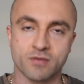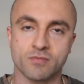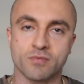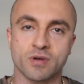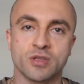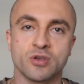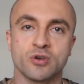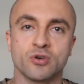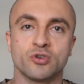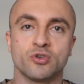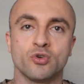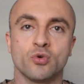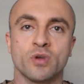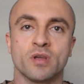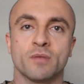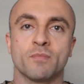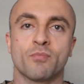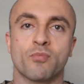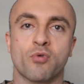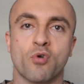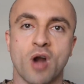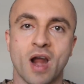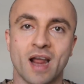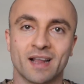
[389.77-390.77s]
When you're doing
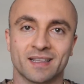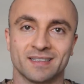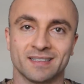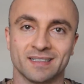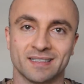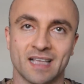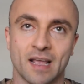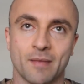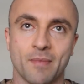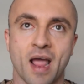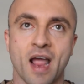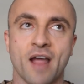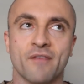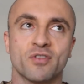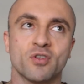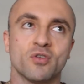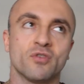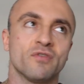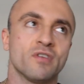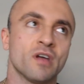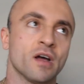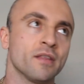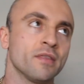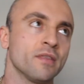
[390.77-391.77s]
practice exam, after you've
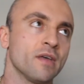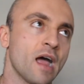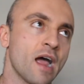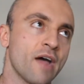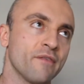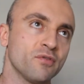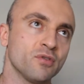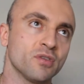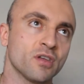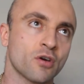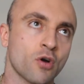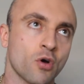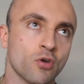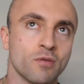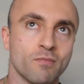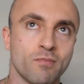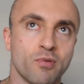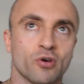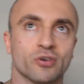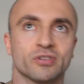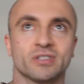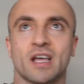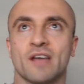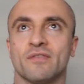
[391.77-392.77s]
done all the
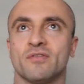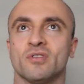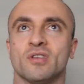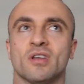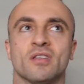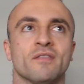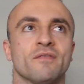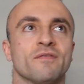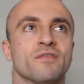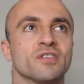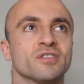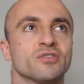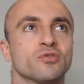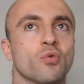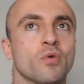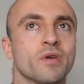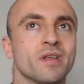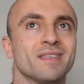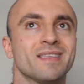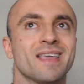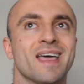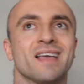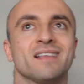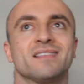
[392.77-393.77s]
books, after you've done the first 20
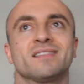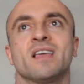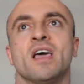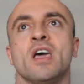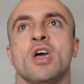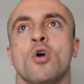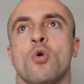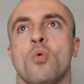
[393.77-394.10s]
tests,